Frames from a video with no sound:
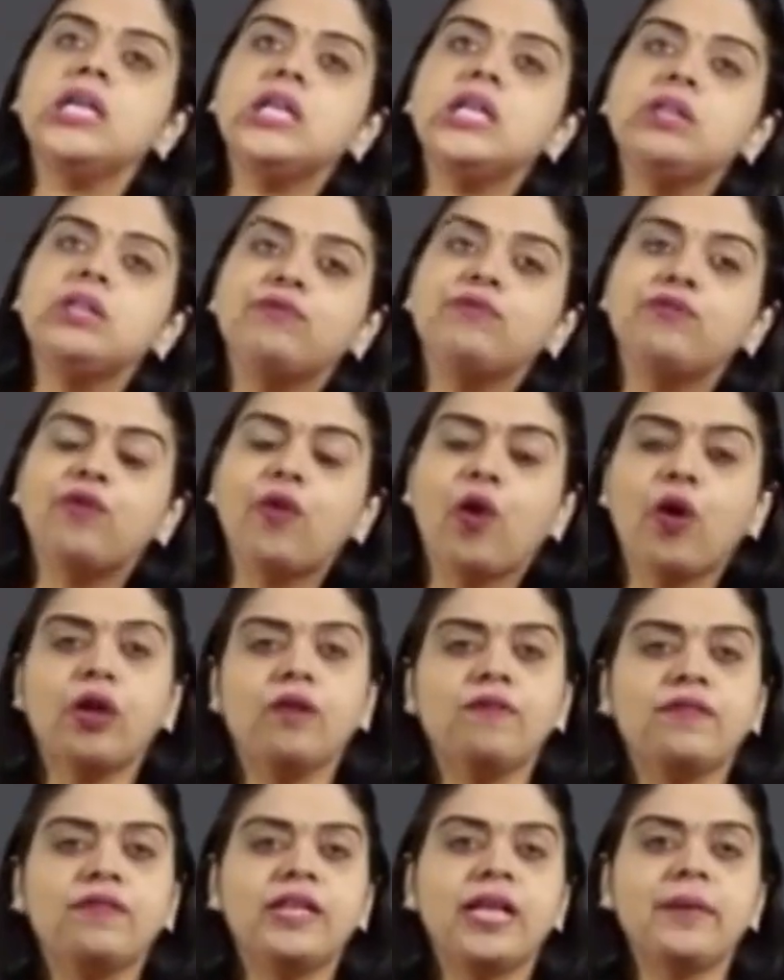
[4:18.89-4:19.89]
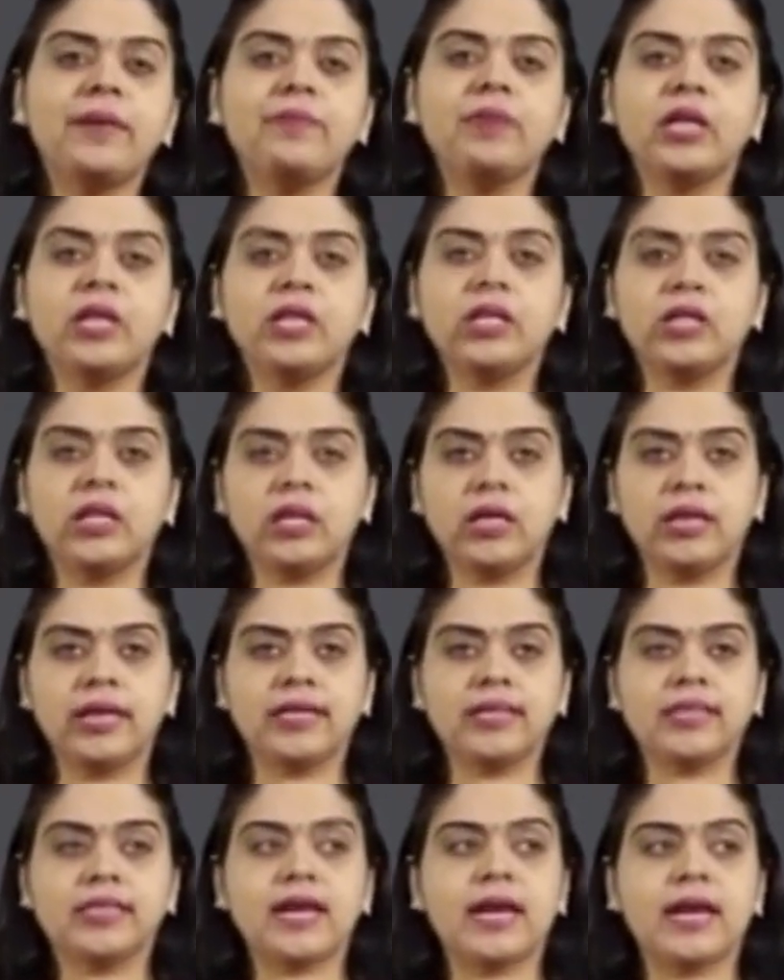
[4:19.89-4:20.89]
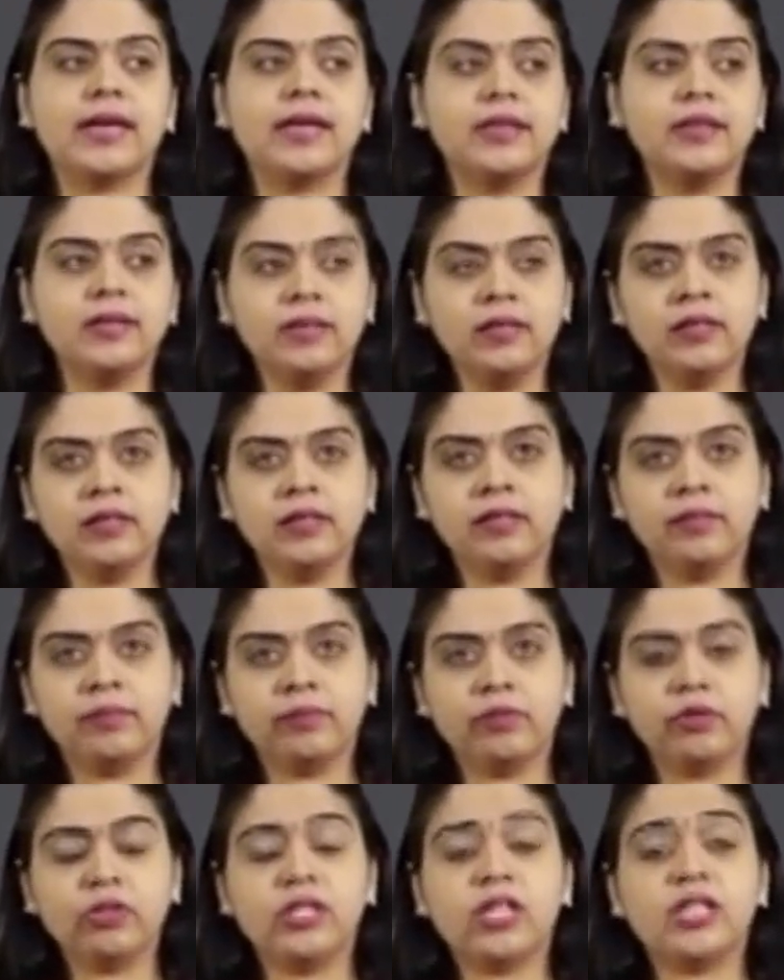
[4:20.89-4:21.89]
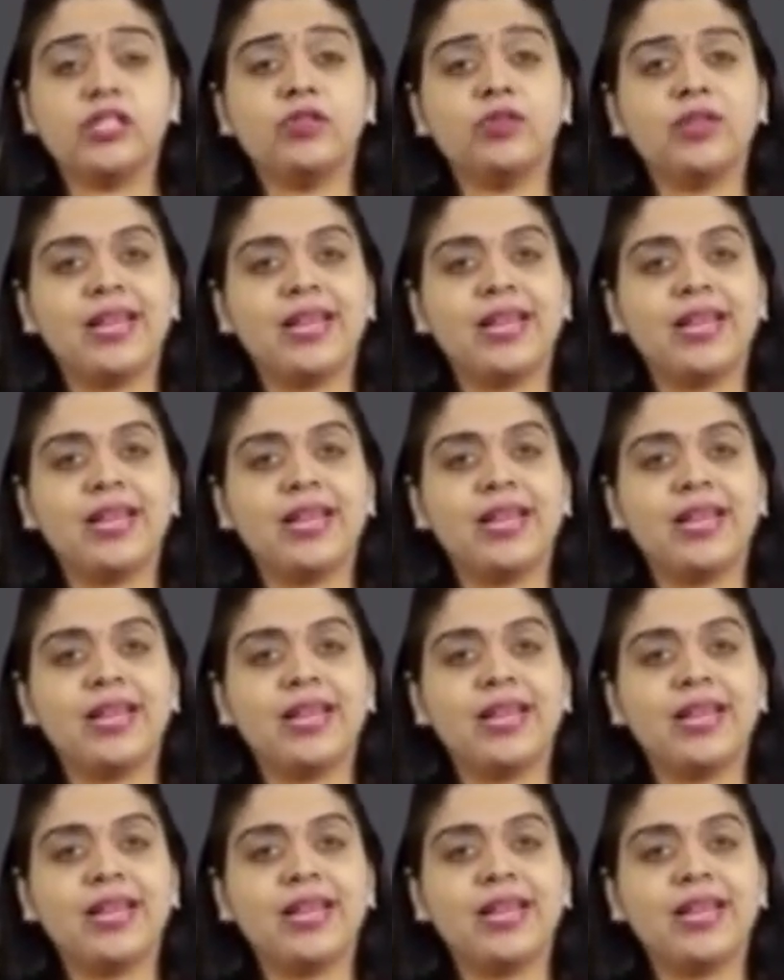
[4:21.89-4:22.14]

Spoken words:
involve them in the entire process.